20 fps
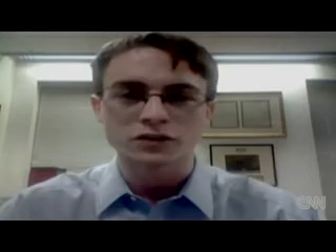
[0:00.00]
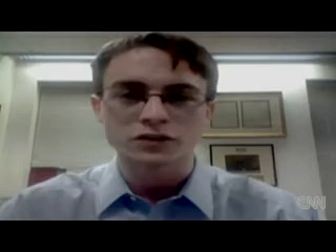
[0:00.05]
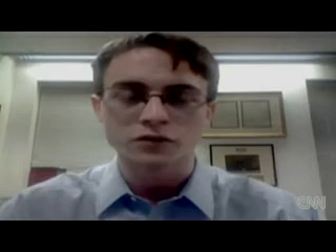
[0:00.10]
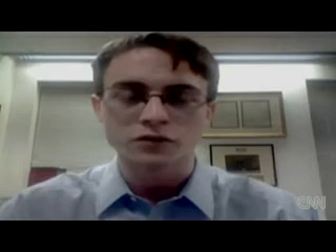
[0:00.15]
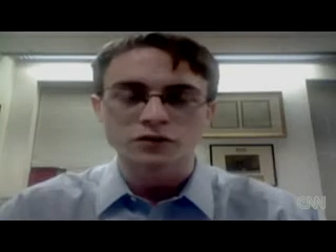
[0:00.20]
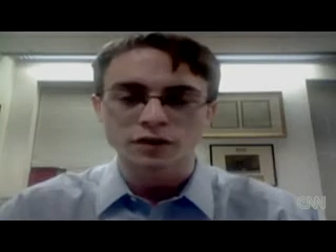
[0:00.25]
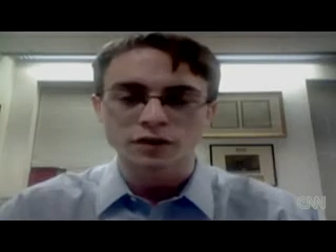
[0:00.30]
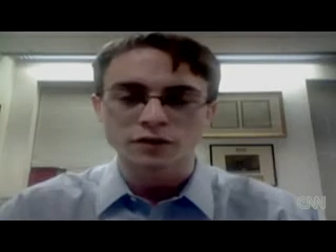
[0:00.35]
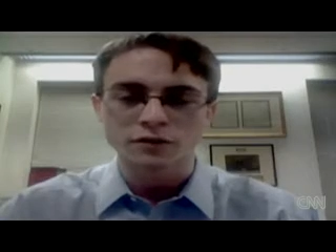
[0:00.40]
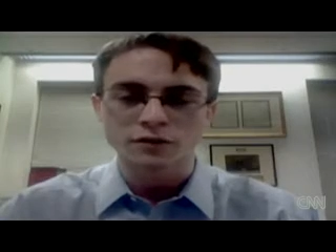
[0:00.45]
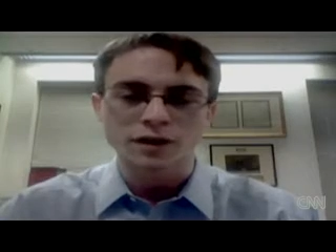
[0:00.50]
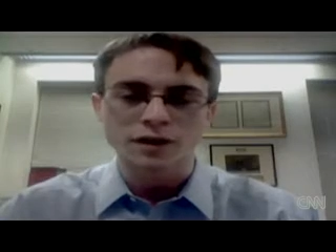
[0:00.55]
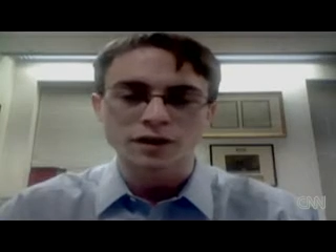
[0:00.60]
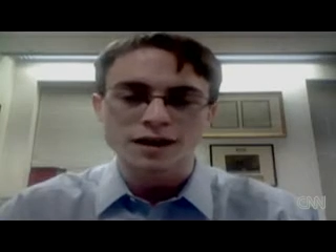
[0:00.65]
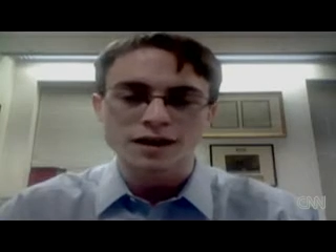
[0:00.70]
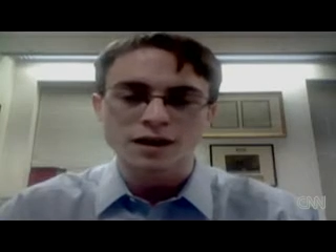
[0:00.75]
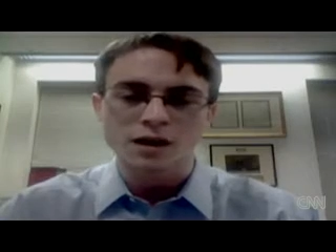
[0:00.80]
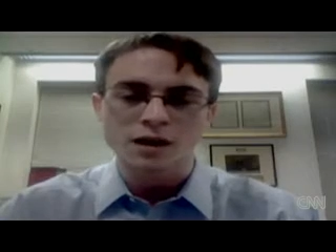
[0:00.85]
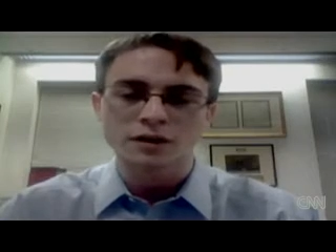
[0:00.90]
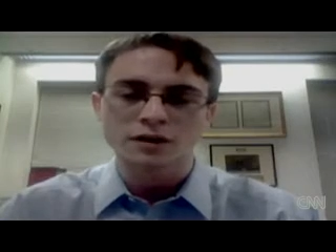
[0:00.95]
in front of me right
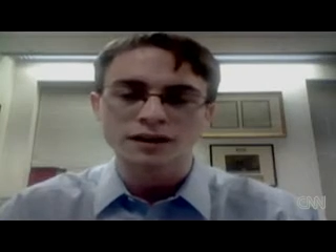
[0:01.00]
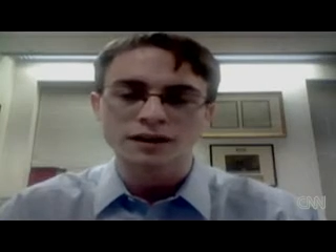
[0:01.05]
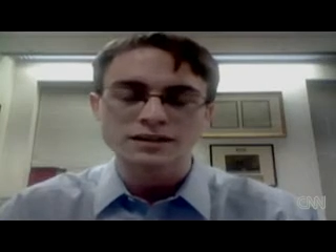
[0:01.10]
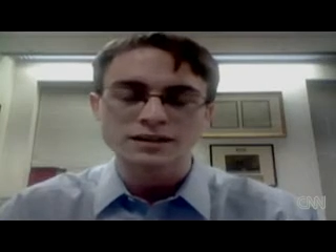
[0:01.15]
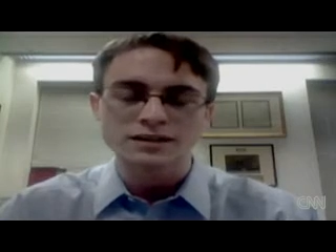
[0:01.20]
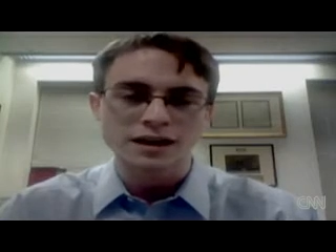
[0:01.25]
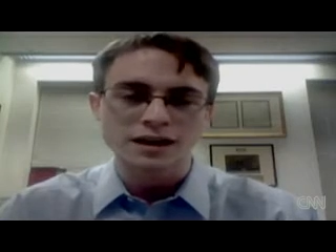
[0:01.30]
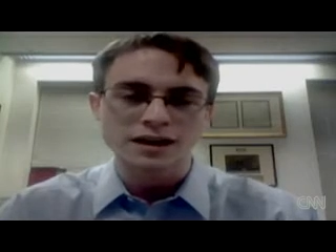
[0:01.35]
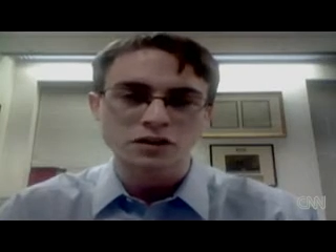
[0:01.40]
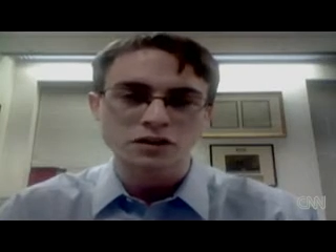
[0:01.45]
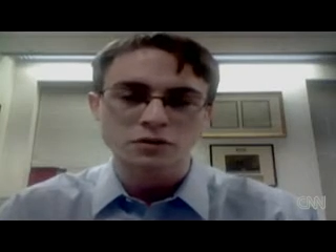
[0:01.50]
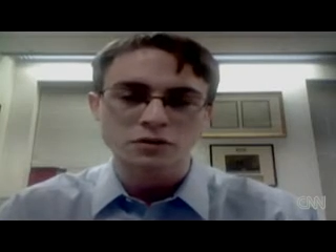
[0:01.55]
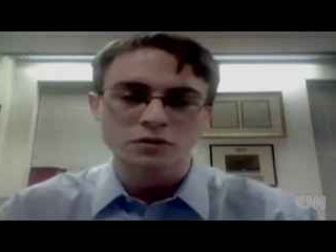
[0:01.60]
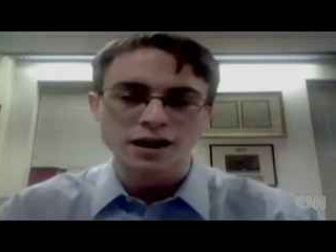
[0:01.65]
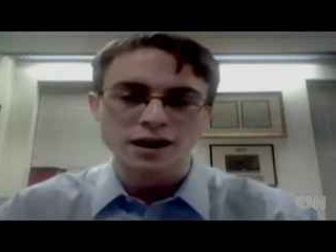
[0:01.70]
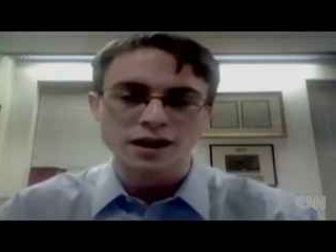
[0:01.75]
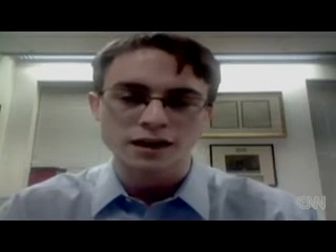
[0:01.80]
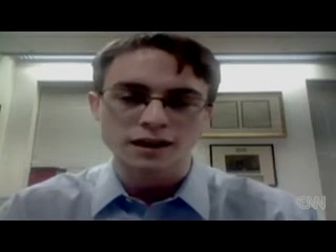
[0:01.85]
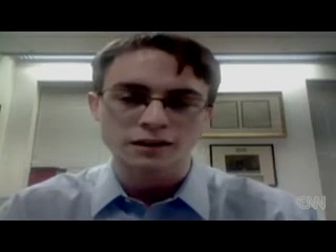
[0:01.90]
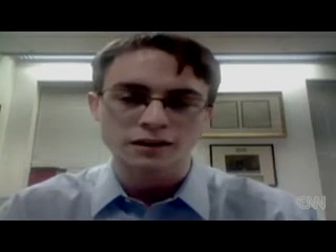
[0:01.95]
now, but I can tell you
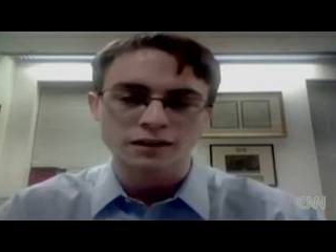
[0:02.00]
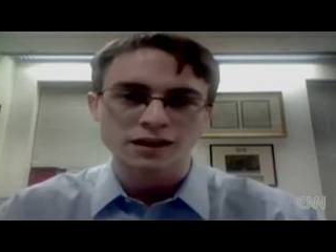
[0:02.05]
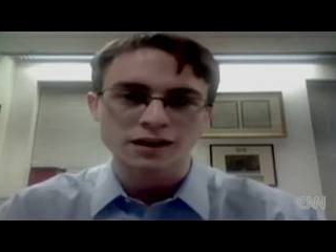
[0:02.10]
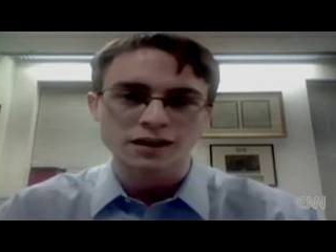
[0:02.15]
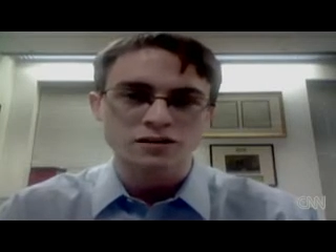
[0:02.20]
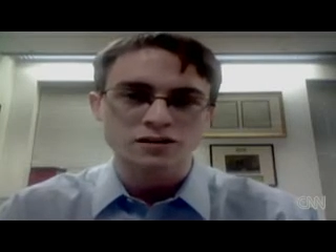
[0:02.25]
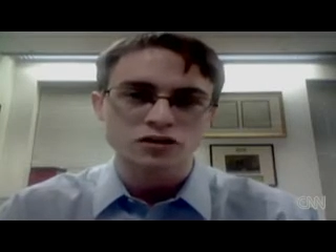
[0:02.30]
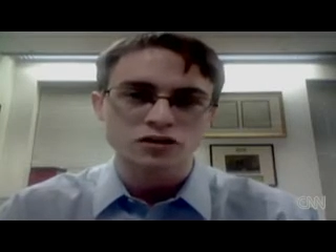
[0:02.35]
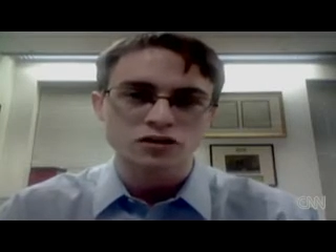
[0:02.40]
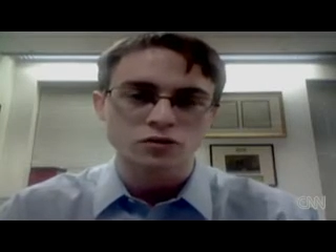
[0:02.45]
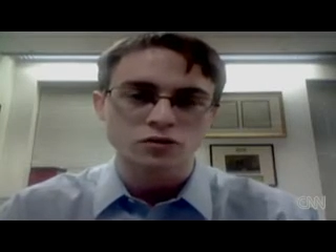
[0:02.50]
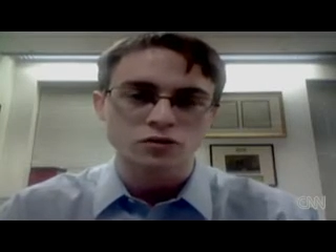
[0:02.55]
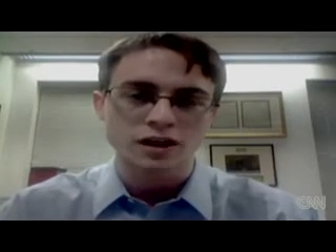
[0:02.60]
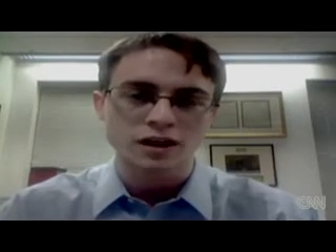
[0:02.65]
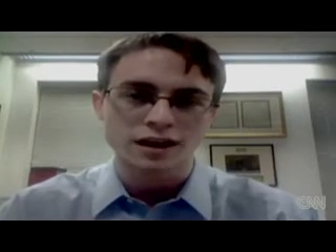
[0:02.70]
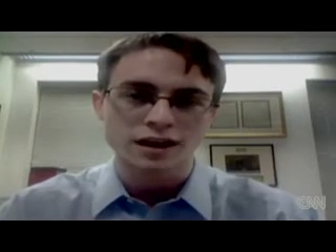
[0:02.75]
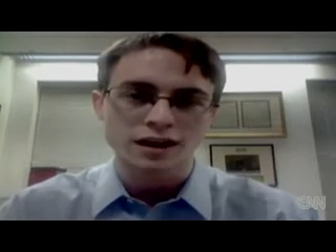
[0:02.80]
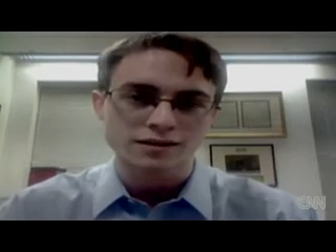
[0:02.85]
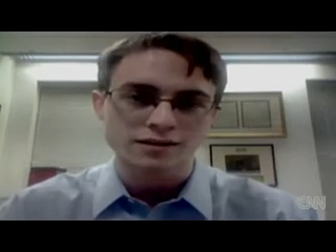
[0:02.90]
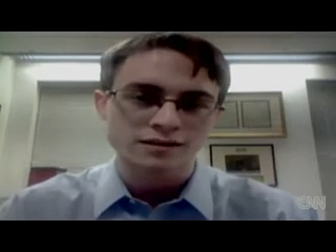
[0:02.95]
that in the last two
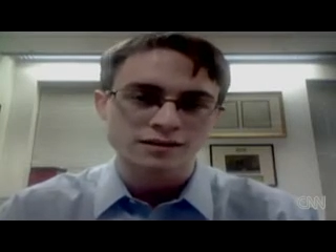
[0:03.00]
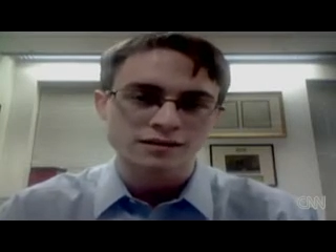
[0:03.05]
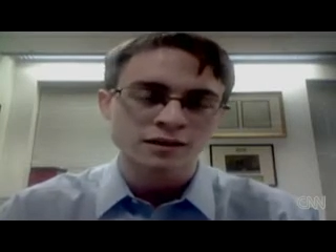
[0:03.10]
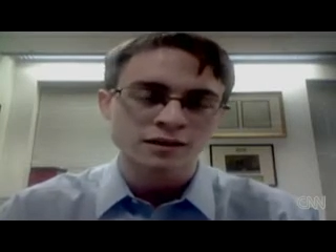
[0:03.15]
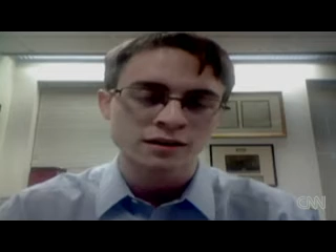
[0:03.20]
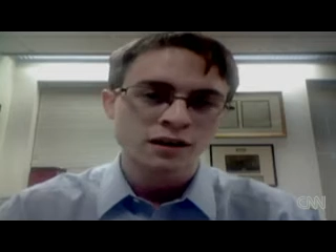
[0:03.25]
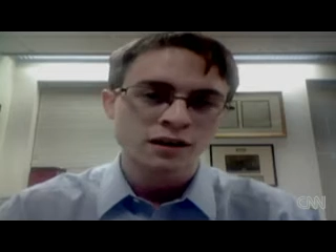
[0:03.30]
days,